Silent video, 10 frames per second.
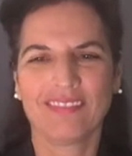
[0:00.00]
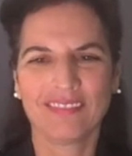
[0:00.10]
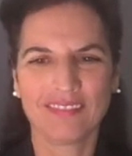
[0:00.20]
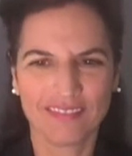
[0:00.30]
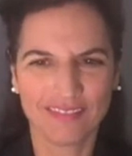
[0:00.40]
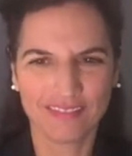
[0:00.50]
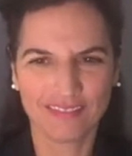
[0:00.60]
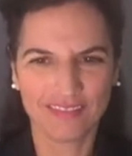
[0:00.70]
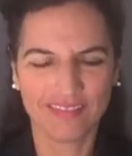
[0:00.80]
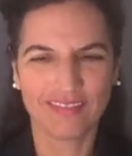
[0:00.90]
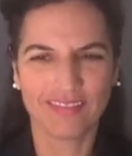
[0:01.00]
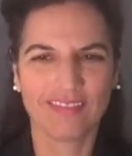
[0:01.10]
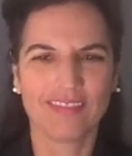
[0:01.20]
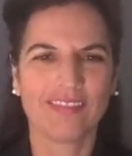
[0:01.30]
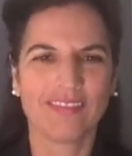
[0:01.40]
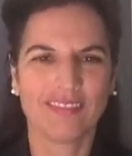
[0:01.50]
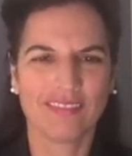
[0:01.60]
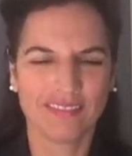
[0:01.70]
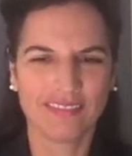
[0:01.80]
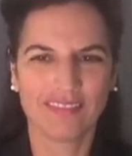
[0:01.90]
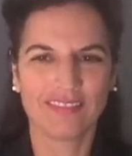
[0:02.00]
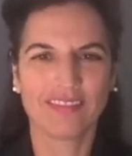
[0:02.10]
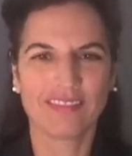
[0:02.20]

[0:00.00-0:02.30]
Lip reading: (silent)